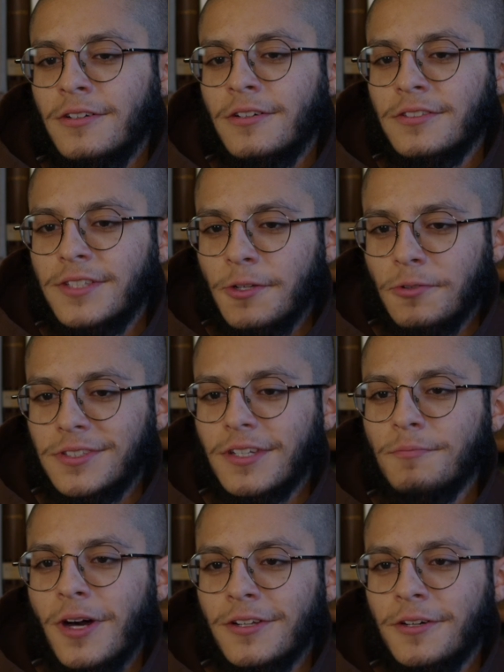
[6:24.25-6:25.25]
Sacred
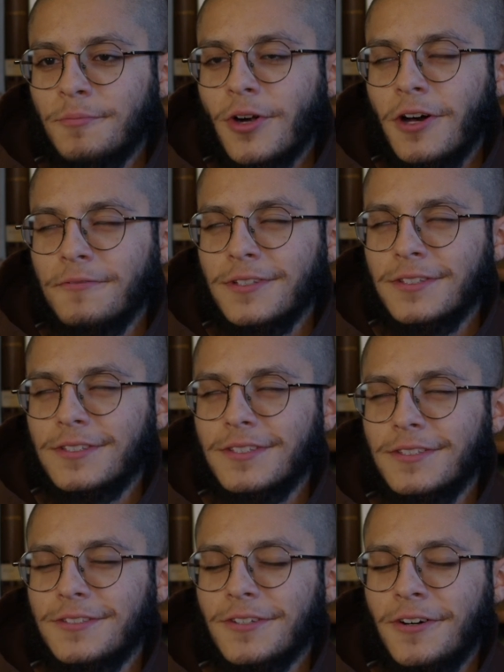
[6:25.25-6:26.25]
Stigmata
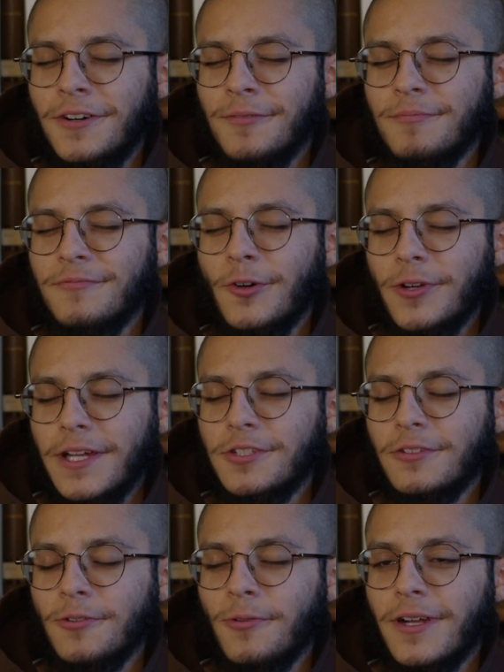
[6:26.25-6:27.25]
province's
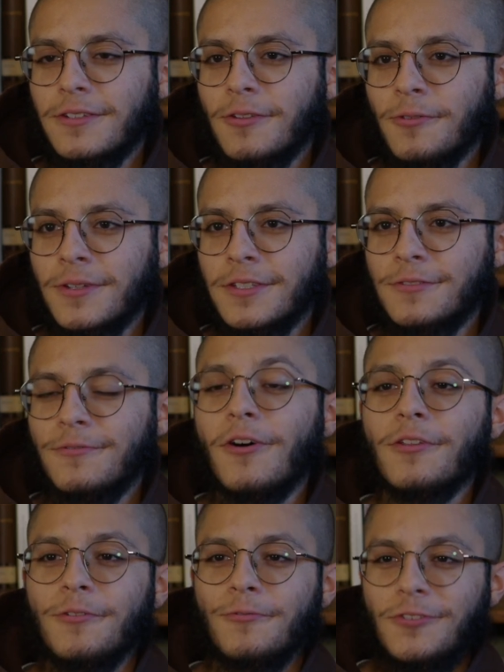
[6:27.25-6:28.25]
vocation director is
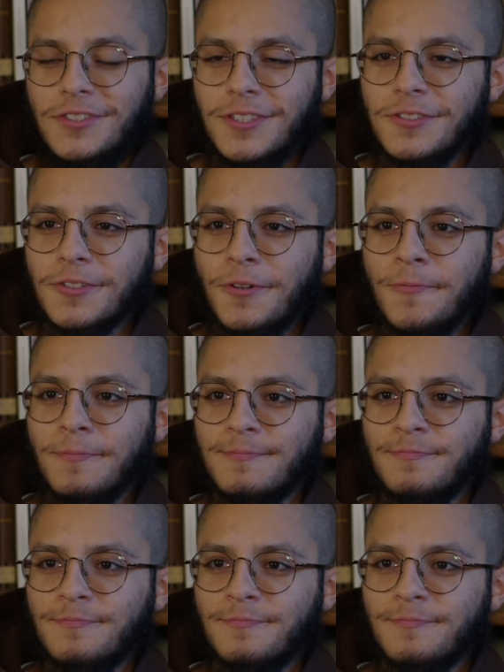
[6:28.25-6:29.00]
Father Francisco,